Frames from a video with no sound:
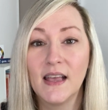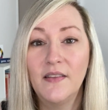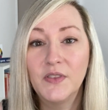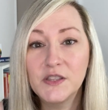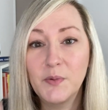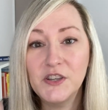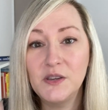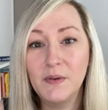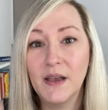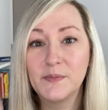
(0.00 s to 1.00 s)
This spreadsheet
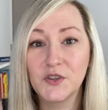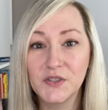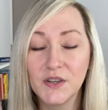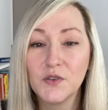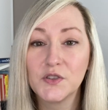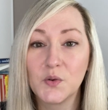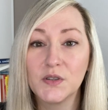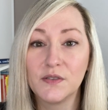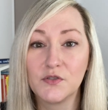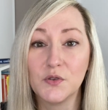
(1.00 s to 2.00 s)
becomes your single source
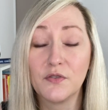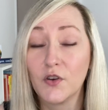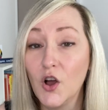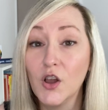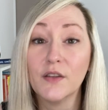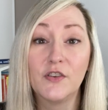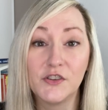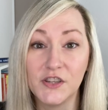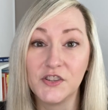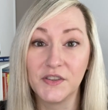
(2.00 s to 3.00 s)
of truth for all of your
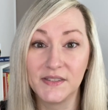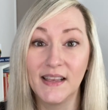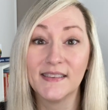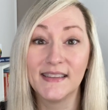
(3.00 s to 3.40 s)
digital sales